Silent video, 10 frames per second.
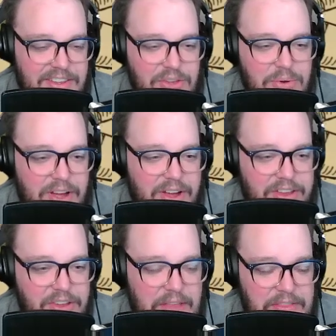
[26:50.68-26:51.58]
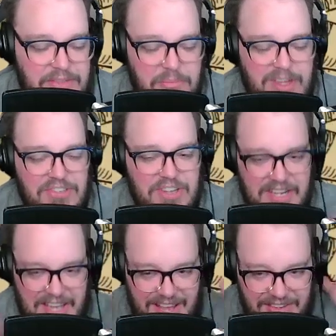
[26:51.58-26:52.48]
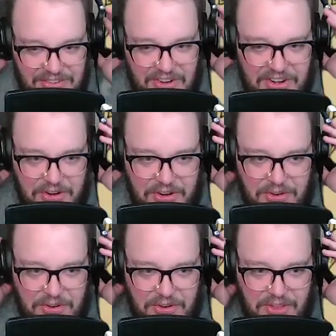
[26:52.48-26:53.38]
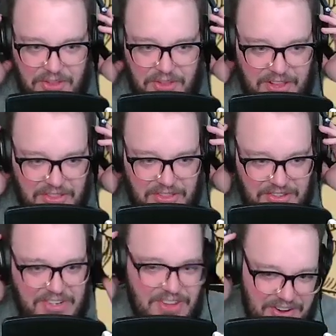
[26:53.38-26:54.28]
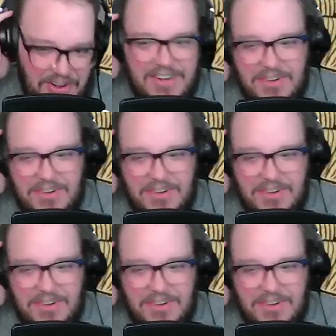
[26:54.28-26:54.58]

You got these big set of cans on, you're like listening, you got your hand on